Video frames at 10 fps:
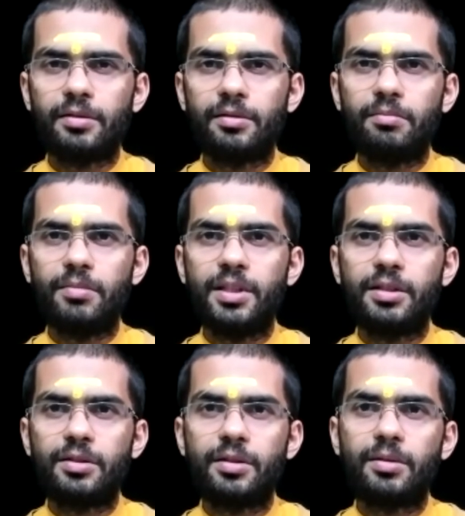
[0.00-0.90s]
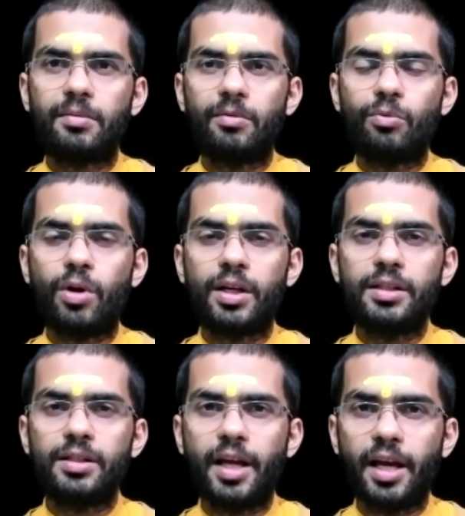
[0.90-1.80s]
Means what
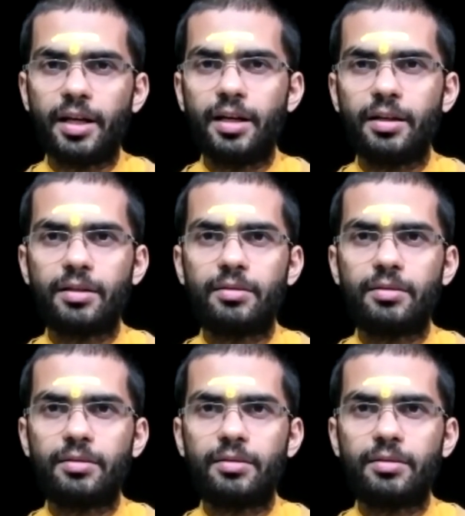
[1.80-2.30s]
is there